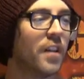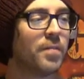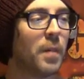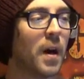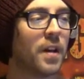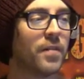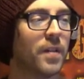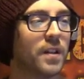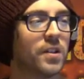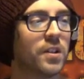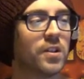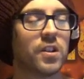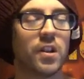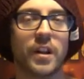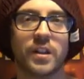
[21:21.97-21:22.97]
If
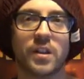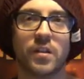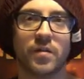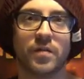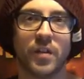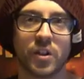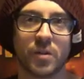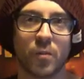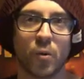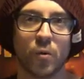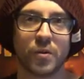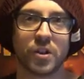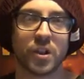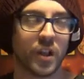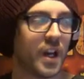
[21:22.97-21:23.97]
manifested, select a visible
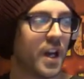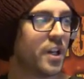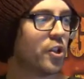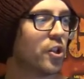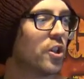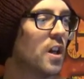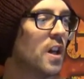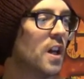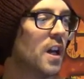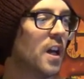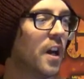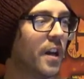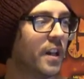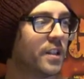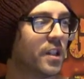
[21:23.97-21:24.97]
Slaanesh
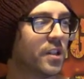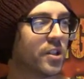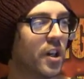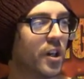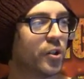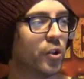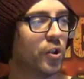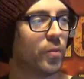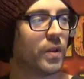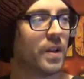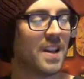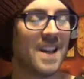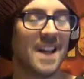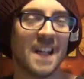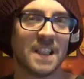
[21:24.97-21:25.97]
heretic astartes unit
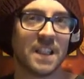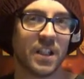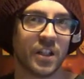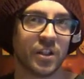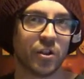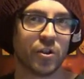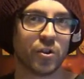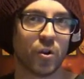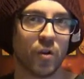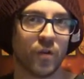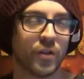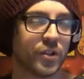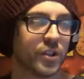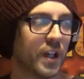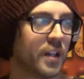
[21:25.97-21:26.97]
within 18 inches
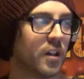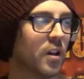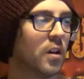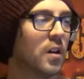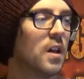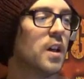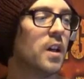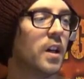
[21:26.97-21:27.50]
of the Psyker.